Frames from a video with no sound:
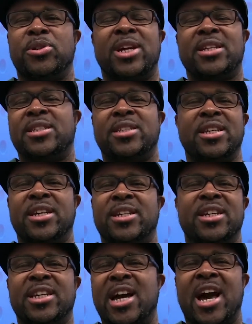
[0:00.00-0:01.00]
you're not
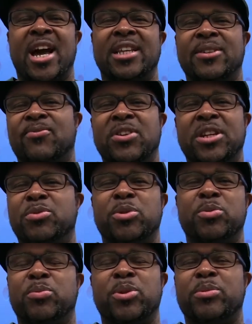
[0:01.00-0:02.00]
seeing the guys that Phoenix
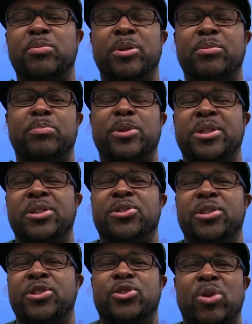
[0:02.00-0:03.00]
would
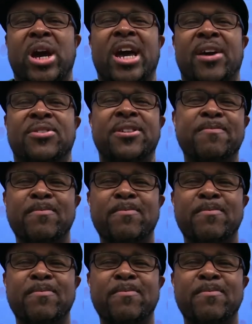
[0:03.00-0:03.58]
potentially draft,